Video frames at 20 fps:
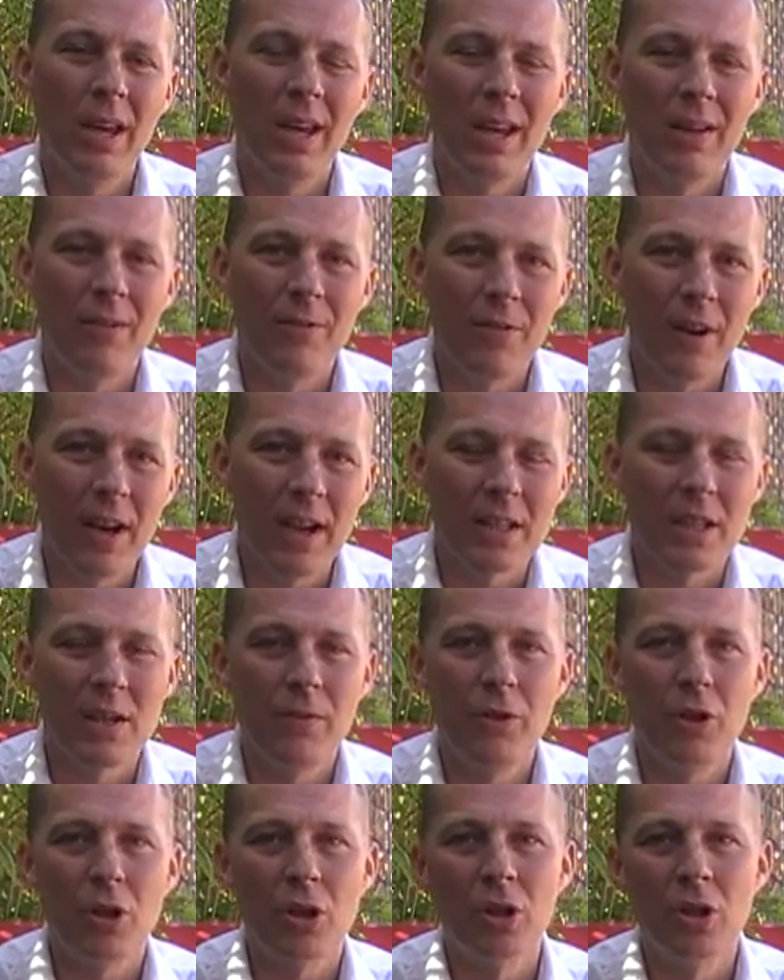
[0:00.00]
In fact,
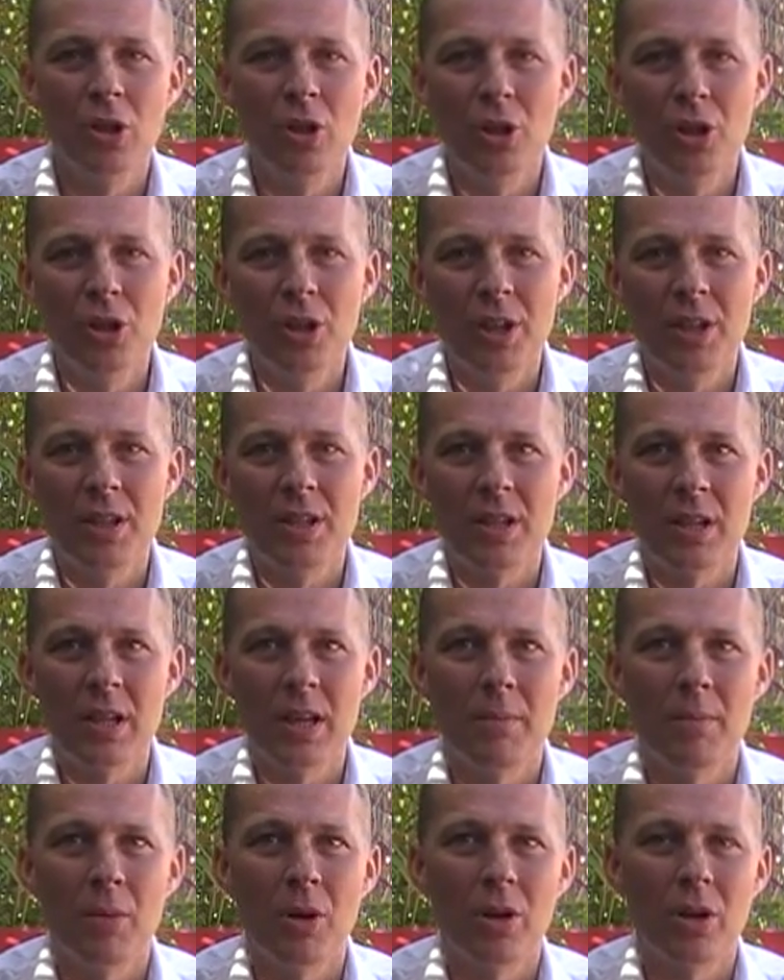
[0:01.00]
if you can learn
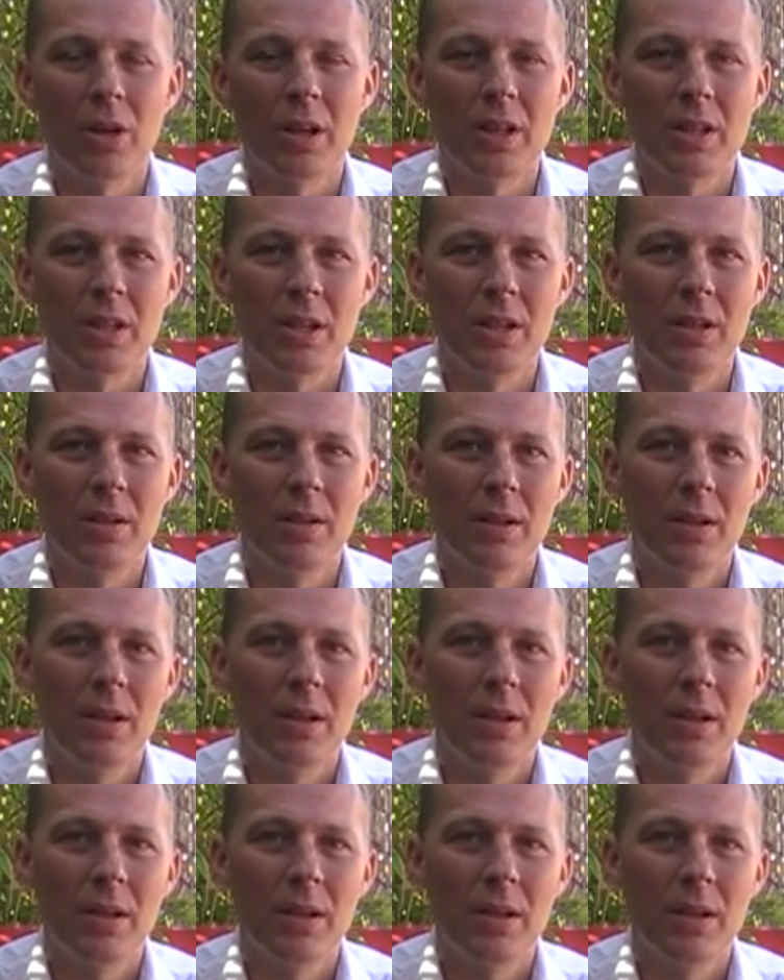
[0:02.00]
internet marketing